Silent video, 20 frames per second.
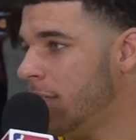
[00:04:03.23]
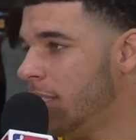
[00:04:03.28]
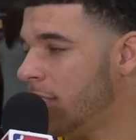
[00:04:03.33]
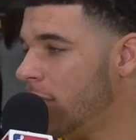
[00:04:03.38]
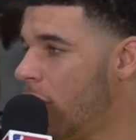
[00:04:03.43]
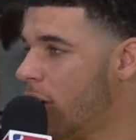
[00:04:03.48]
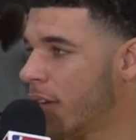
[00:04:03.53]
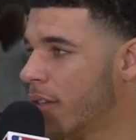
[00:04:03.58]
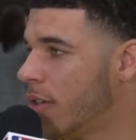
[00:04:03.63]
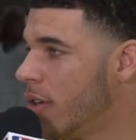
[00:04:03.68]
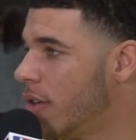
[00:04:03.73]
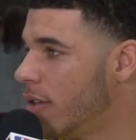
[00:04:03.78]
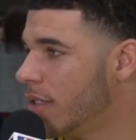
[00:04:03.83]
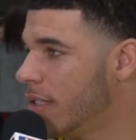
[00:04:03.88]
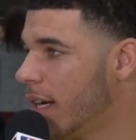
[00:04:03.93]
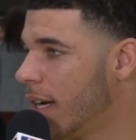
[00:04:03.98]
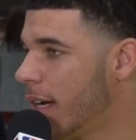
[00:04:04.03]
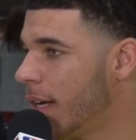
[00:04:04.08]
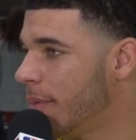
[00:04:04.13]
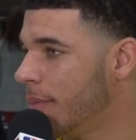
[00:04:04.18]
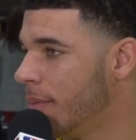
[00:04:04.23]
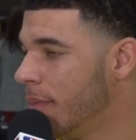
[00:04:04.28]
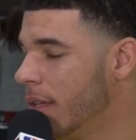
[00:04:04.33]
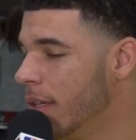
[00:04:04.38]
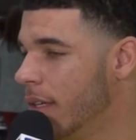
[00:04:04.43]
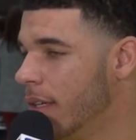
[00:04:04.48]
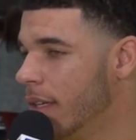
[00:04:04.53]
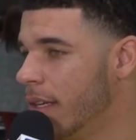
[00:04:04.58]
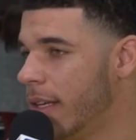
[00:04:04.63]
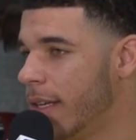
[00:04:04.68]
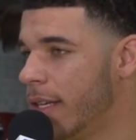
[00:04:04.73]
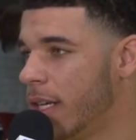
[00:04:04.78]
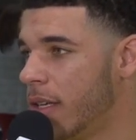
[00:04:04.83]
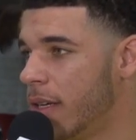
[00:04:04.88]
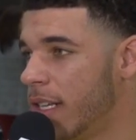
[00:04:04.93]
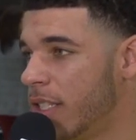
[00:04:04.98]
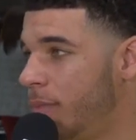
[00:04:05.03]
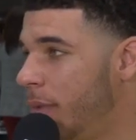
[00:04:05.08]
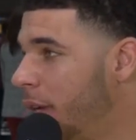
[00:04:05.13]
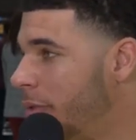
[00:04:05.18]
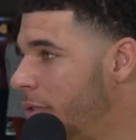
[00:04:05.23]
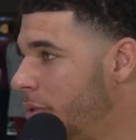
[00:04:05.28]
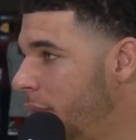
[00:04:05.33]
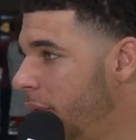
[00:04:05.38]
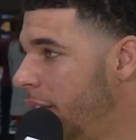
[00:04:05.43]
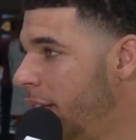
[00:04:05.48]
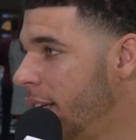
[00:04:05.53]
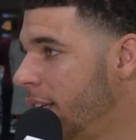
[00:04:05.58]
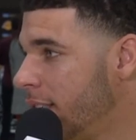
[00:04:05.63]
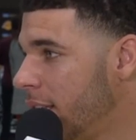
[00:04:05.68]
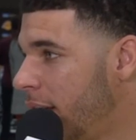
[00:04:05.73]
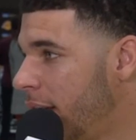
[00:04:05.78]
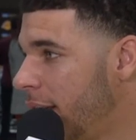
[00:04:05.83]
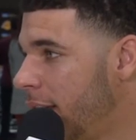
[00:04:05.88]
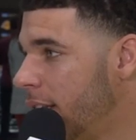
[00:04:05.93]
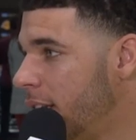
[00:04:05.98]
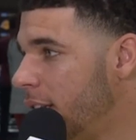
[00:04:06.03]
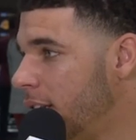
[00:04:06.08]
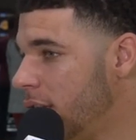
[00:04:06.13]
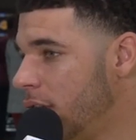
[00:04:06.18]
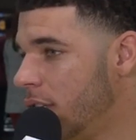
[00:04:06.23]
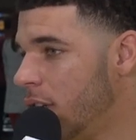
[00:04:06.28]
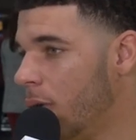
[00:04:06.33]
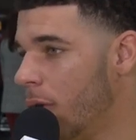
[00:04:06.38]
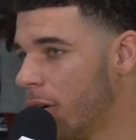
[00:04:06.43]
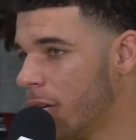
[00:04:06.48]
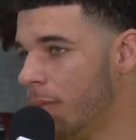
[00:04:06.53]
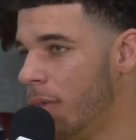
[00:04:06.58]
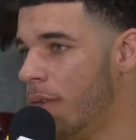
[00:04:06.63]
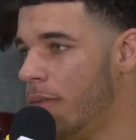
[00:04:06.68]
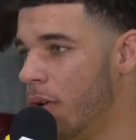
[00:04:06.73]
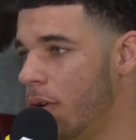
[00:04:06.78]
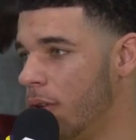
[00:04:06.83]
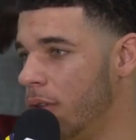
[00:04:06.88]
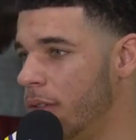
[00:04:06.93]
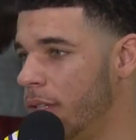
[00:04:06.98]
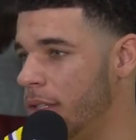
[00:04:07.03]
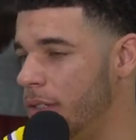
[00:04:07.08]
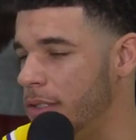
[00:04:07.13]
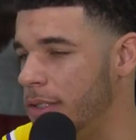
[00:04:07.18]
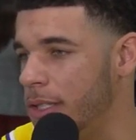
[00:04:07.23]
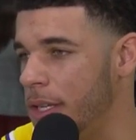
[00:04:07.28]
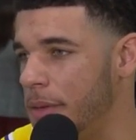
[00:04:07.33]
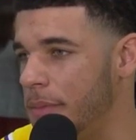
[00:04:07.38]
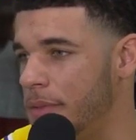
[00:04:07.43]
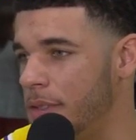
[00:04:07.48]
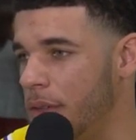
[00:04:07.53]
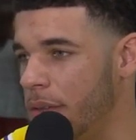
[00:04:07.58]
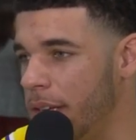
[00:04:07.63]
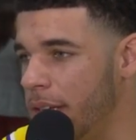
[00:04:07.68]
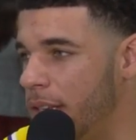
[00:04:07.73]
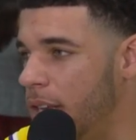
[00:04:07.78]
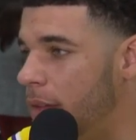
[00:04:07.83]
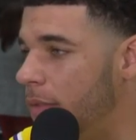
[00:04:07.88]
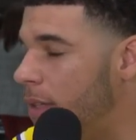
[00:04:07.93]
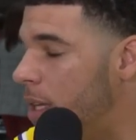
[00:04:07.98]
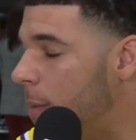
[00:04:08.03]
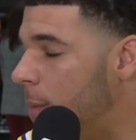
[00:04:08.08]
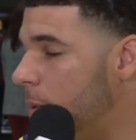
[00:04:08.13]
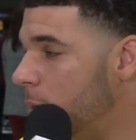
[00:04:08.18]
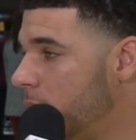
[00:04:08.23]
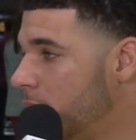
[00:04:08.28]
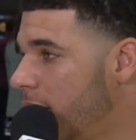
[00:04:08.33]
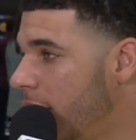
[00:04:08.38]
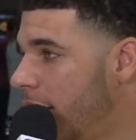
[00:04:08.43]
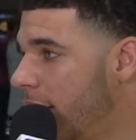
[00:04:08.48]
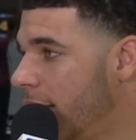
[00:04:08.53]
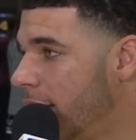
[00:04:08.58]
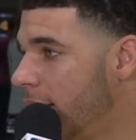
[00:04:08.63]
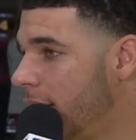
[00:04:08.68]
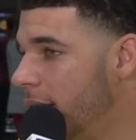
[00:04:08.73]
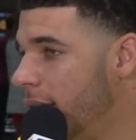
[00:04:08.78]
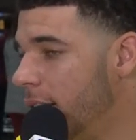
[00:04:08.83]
He's talking the whole time. And that's big for me because I need to, you know, work on my vocal leadership. So he could definitely help me with that.